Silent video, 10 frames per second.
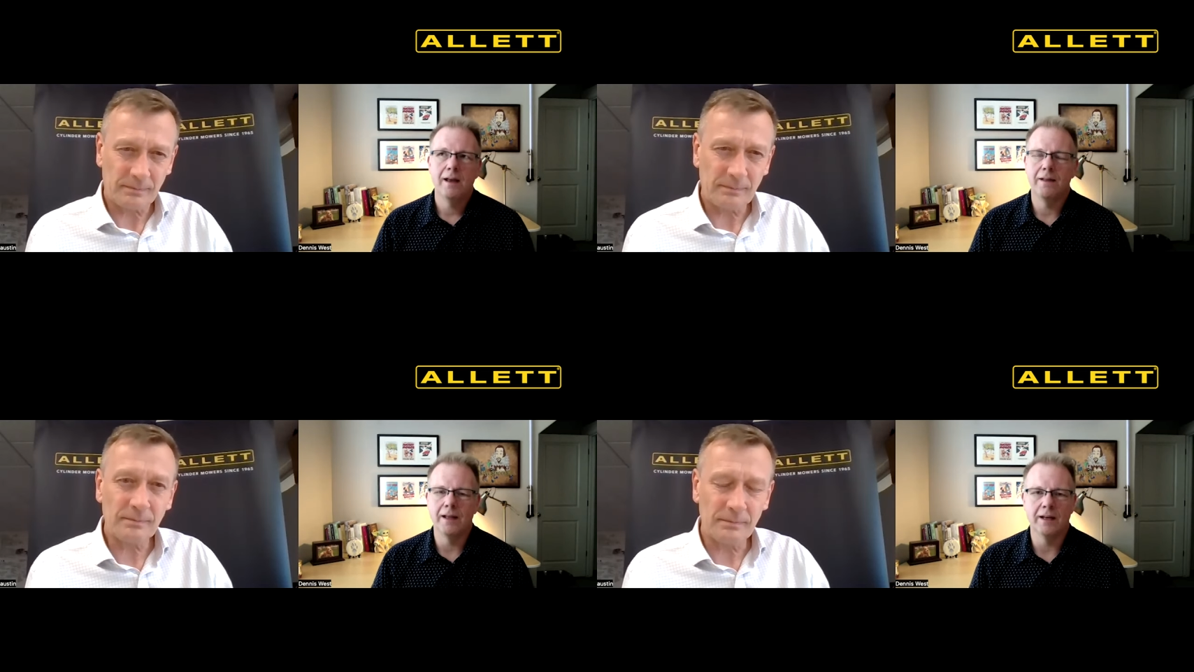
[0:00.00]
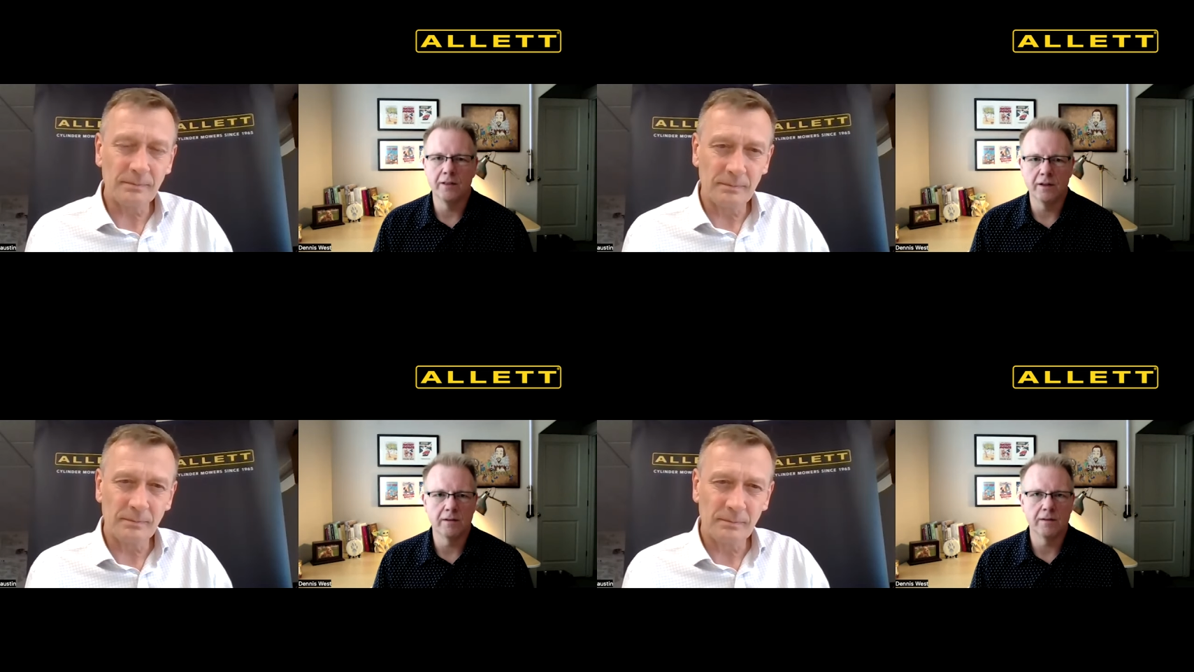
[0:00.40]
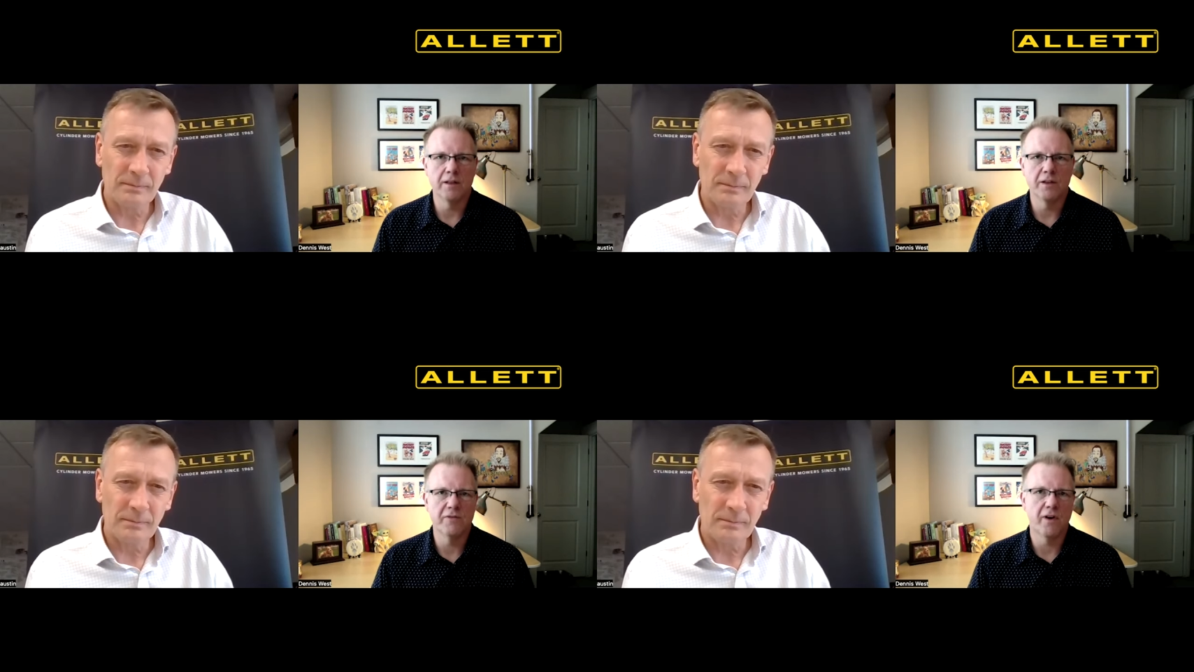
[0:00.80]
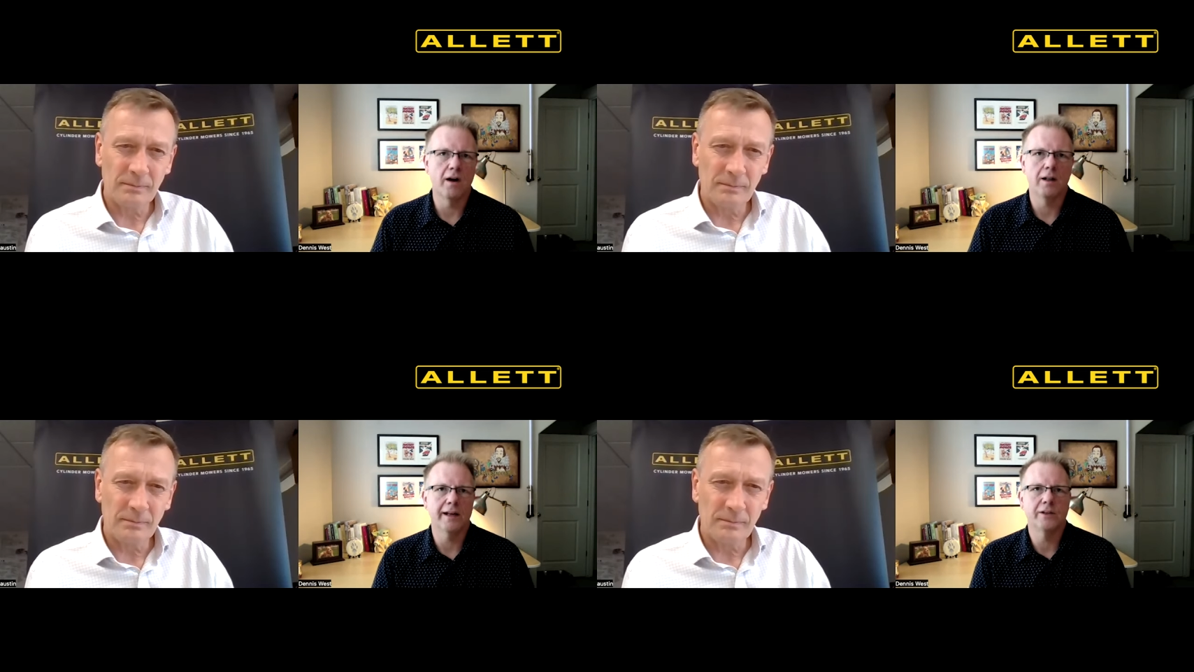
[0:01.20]
Speaker 1: And then in the in the
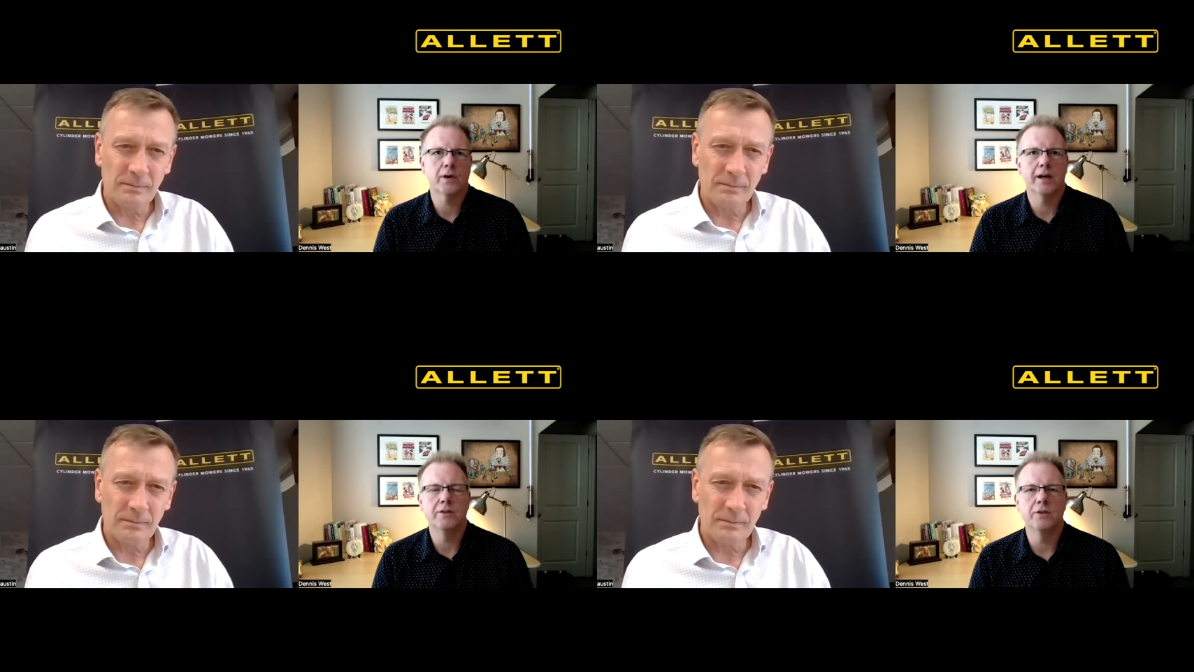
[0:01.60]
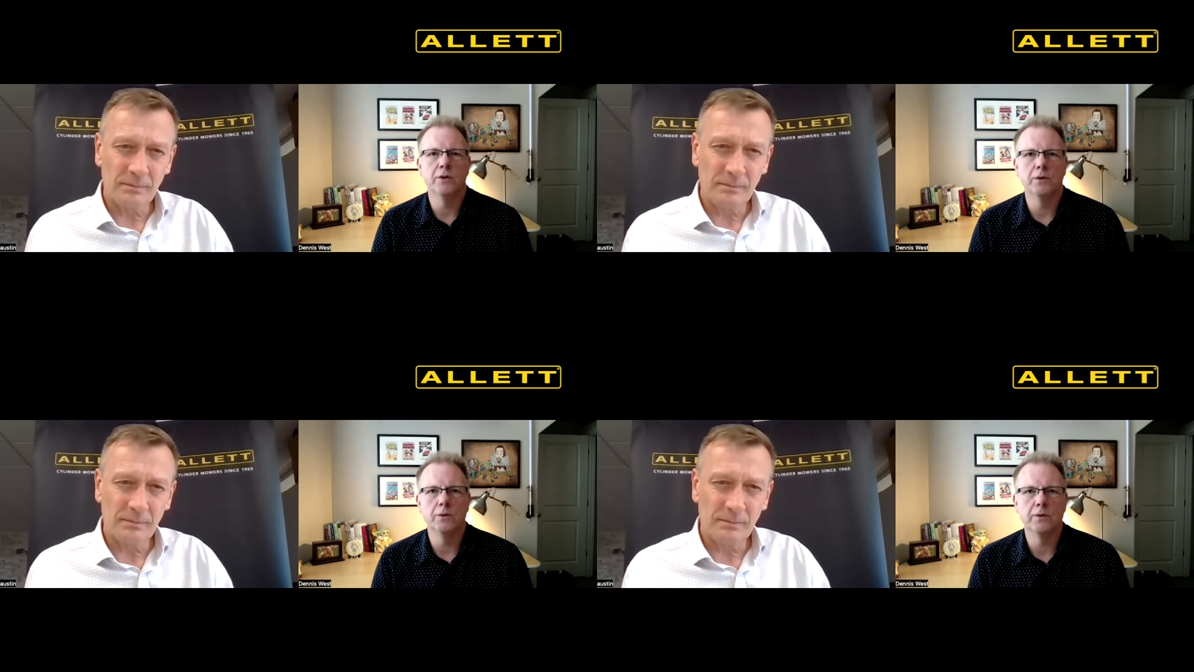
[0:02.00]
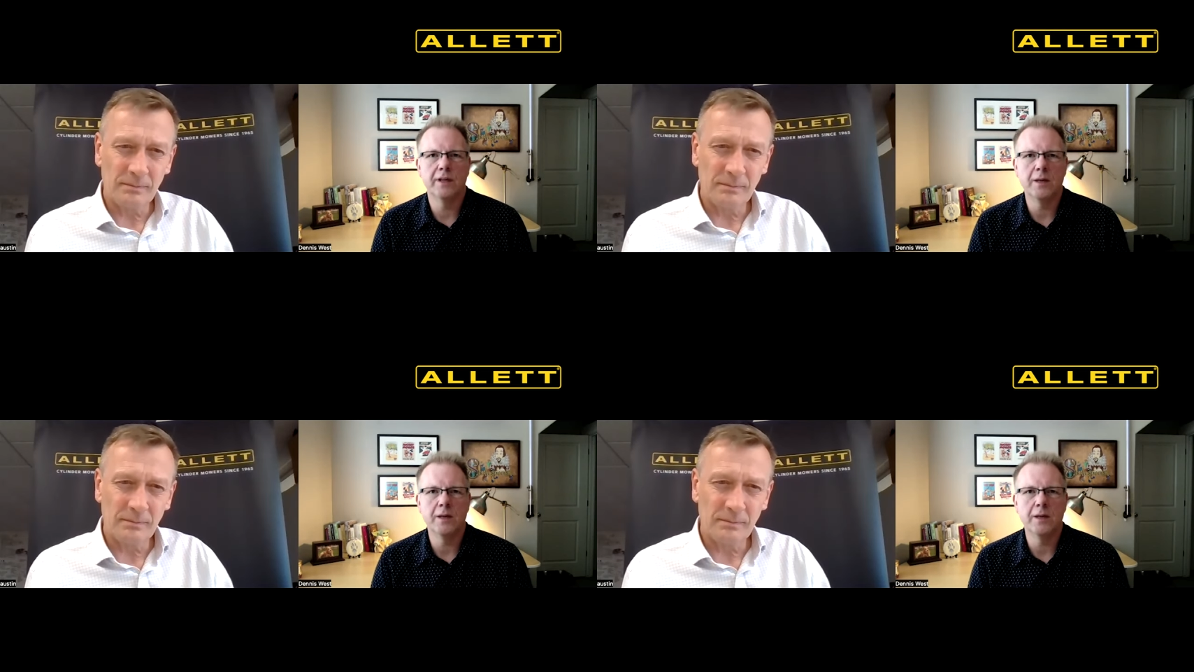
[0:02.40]
fall, I try to